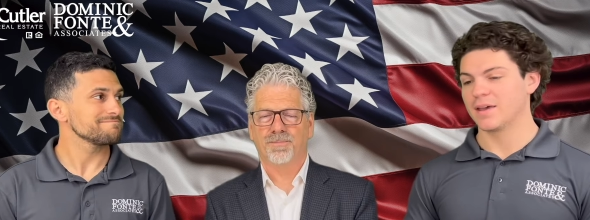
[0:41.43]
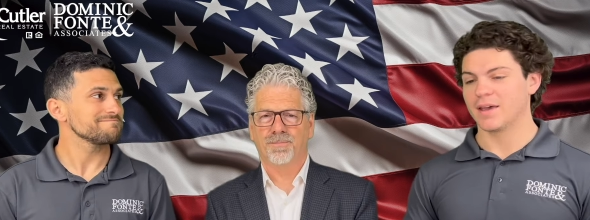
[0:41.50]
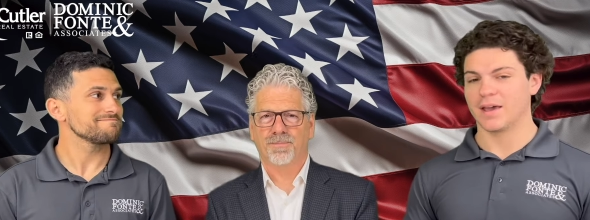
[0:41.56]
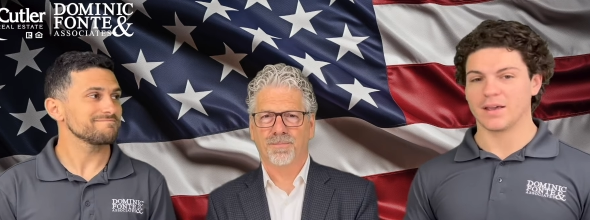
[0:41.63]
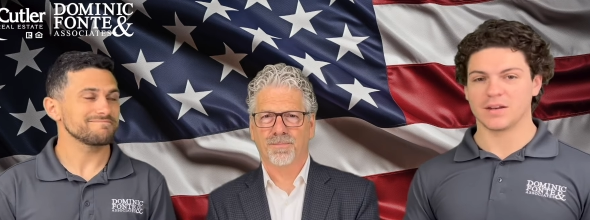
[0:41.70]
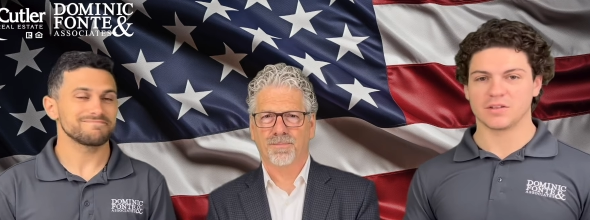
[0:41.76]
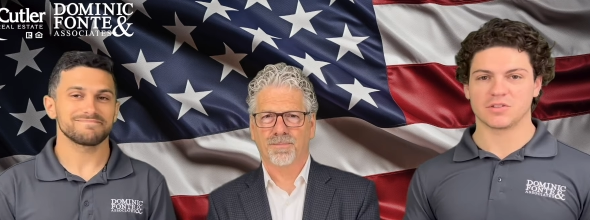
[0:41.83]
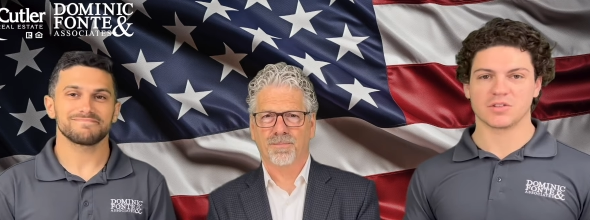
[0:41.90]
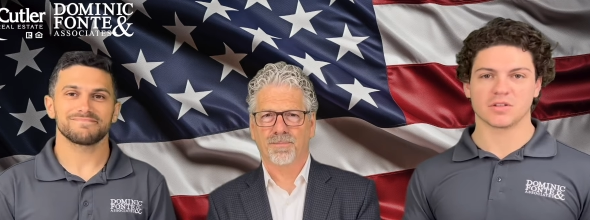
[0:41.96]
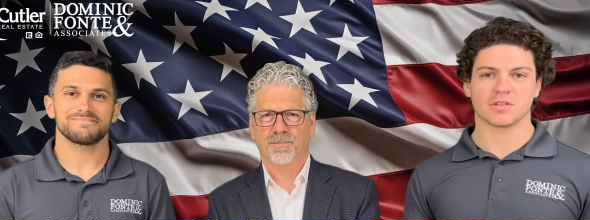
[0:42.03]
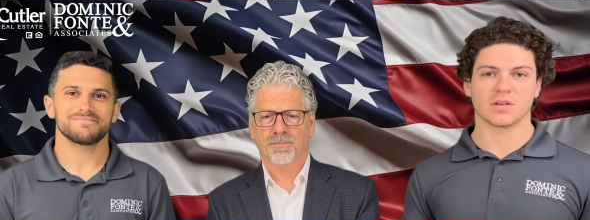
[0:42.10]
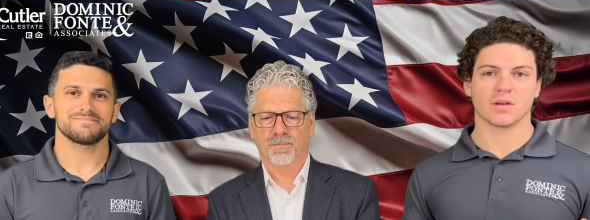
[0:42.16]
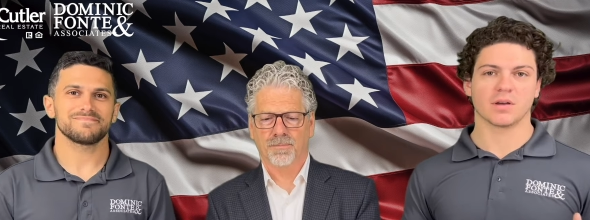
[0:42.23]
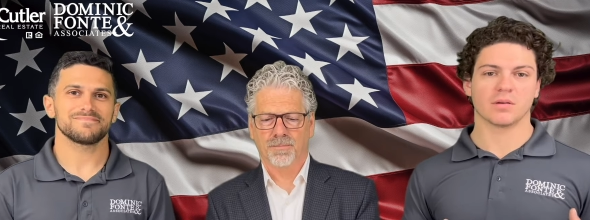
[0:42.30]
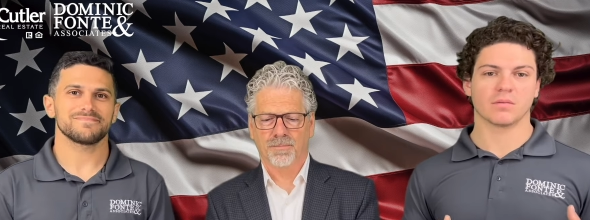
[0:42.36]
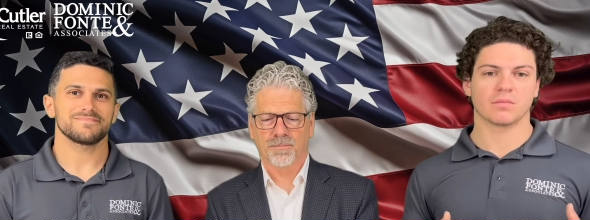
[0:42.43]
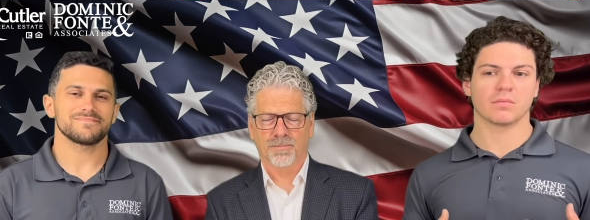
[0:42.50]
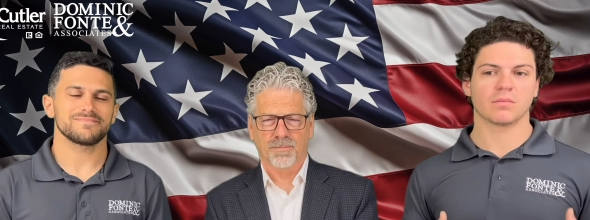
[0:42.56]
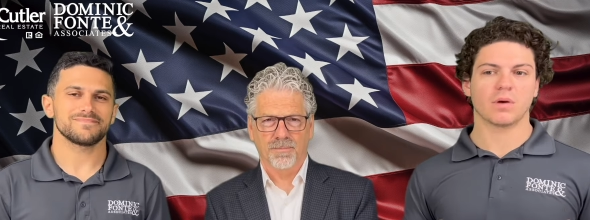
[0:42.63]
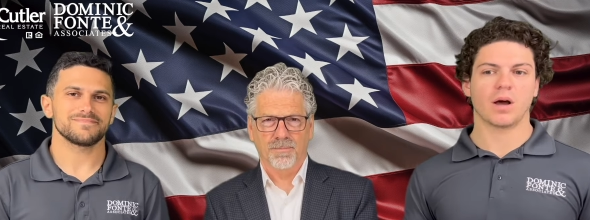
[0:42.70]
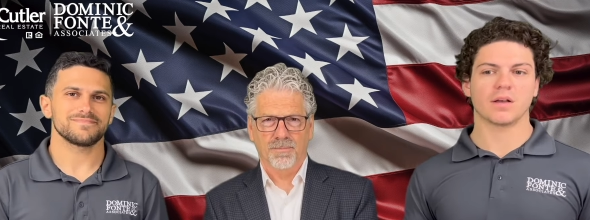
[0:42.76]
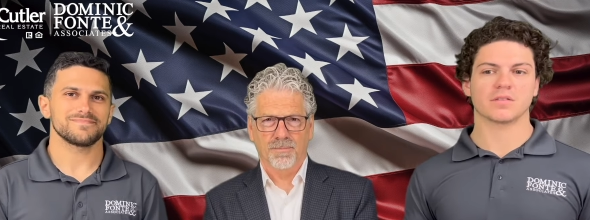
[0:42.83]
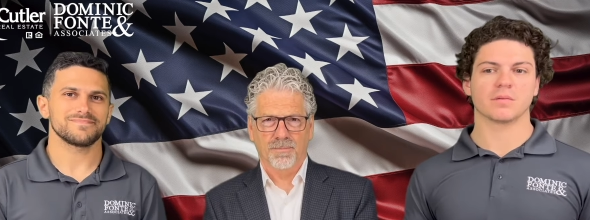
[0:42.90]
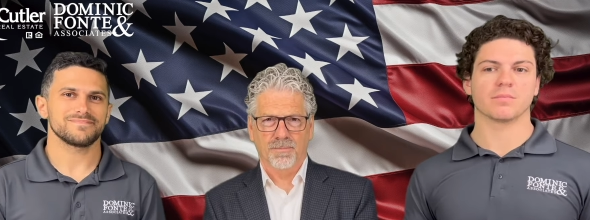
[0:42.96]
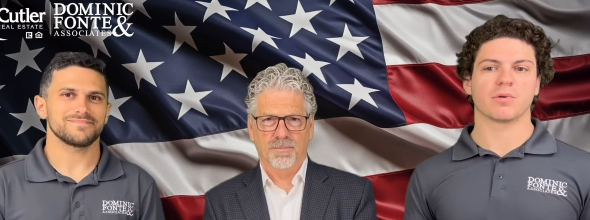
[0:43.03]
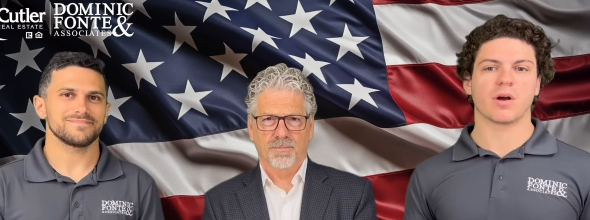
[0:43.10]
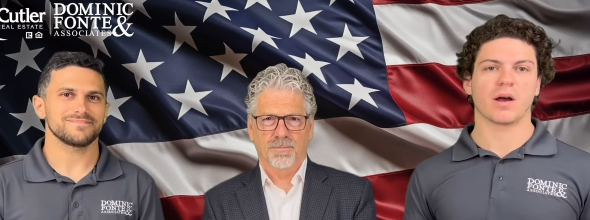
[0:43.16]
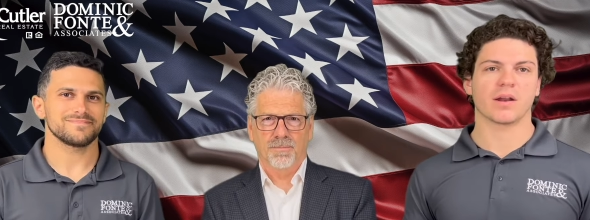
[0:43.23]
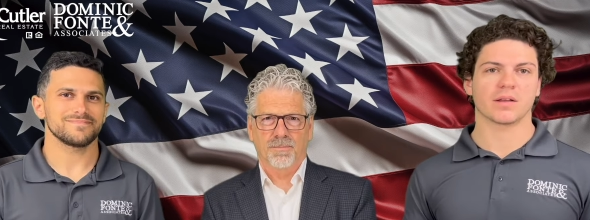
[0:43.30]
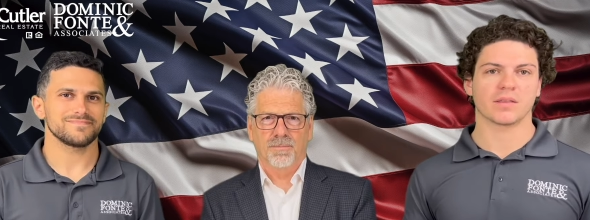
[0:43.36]
Speaker 1: And it's just an awesome
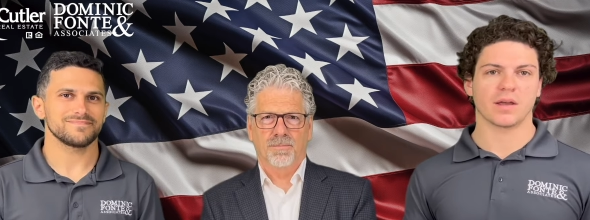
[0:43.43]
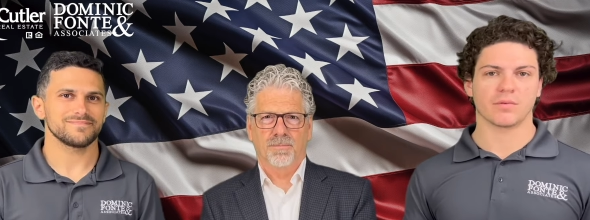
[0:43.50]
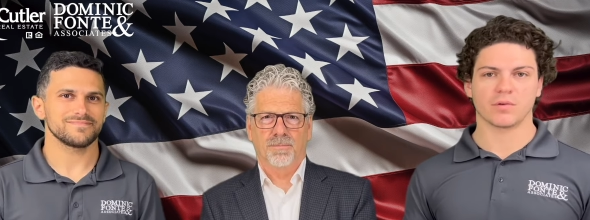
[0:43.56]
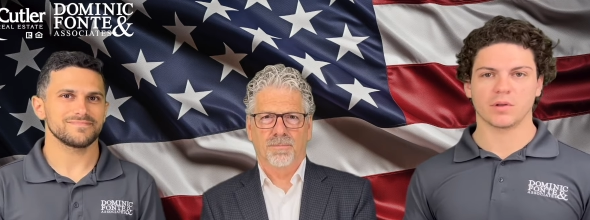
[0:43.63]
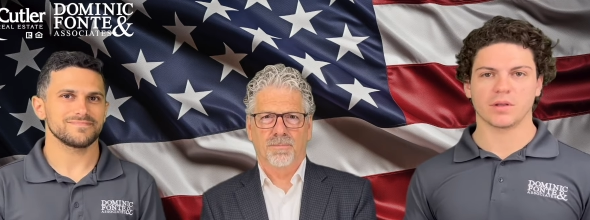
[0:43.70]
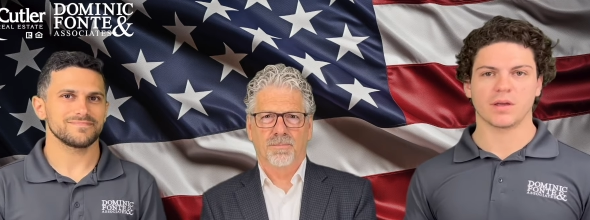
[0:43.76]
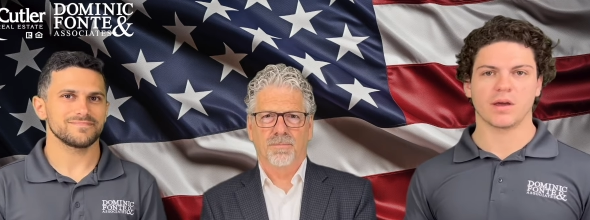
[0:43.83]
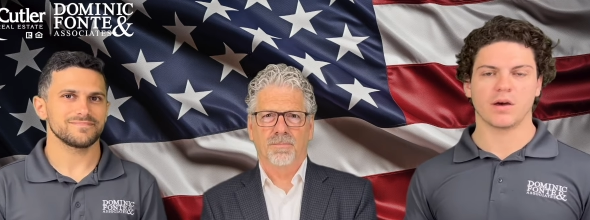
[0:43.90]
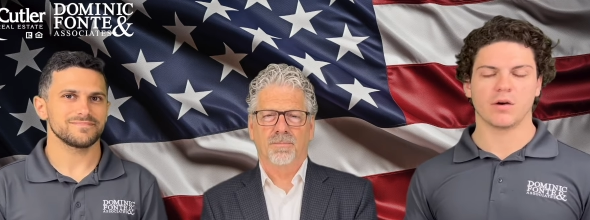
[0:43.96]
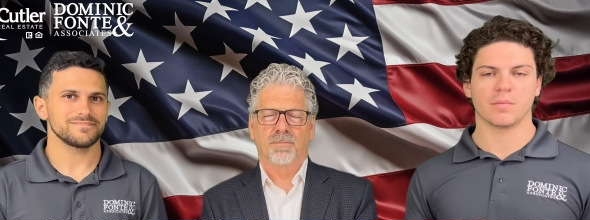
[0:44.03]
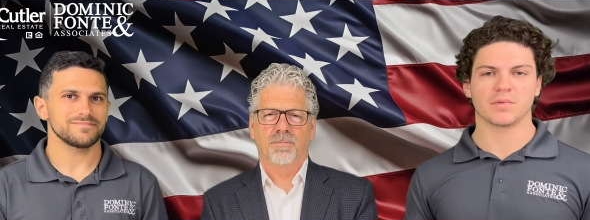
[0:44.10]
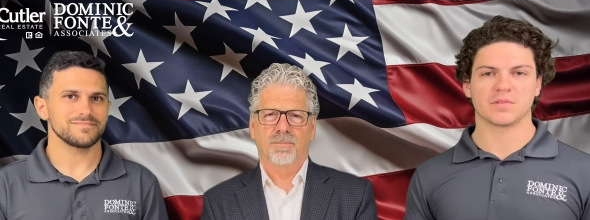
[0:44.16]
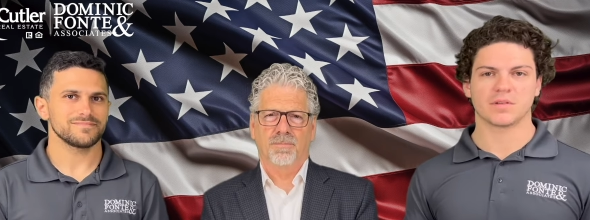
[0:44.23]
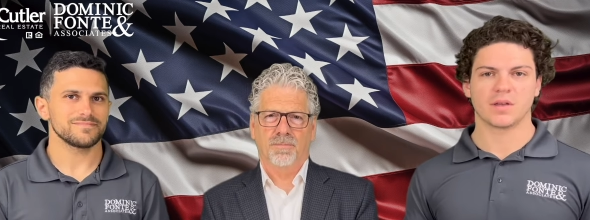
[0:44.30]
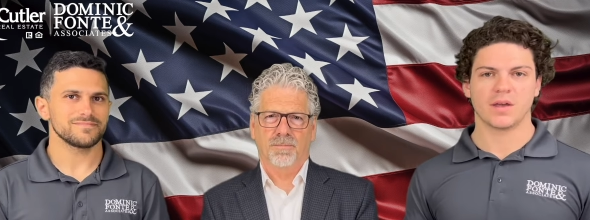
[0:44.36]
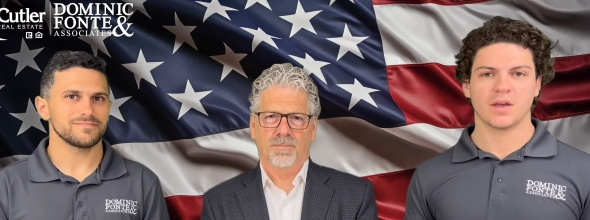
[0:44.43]
product that really helps